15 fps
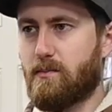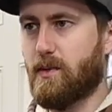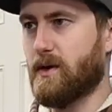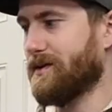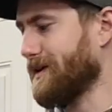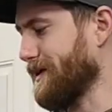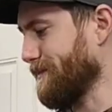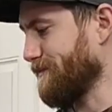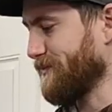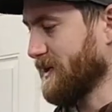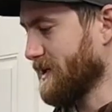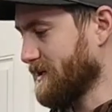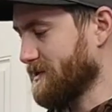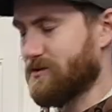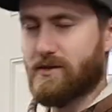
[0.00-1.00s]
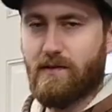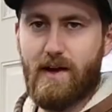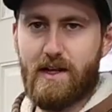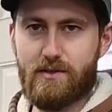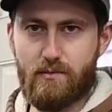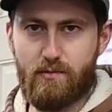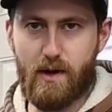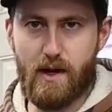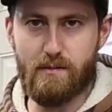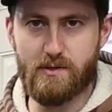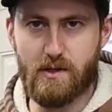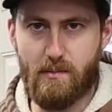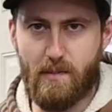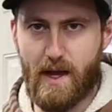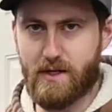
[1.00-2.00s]
but since I've had some problems in
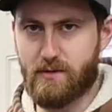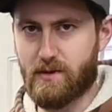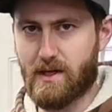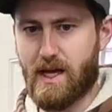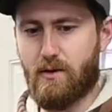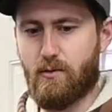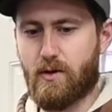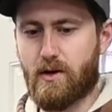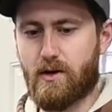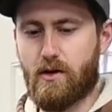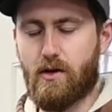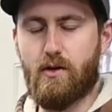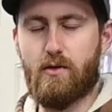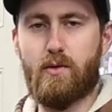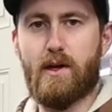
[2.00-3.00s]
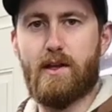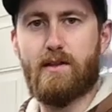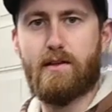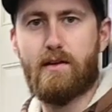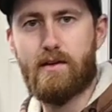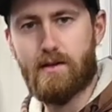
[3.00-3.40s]
the past with that, we're gonna go with